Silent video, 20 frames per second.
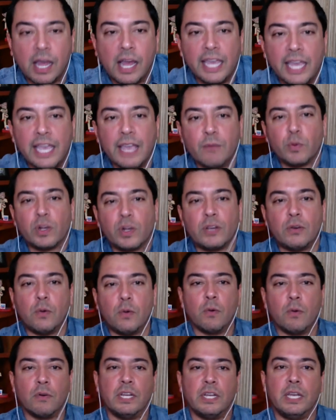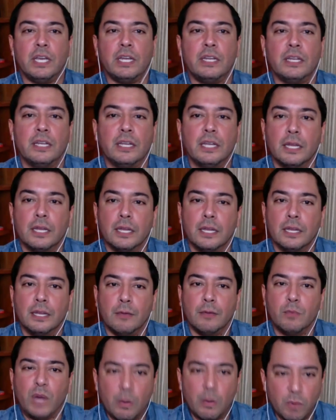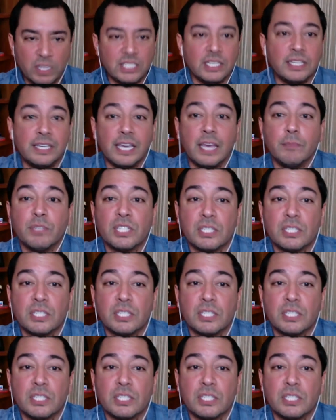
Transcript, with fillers: I had recorded I went to Game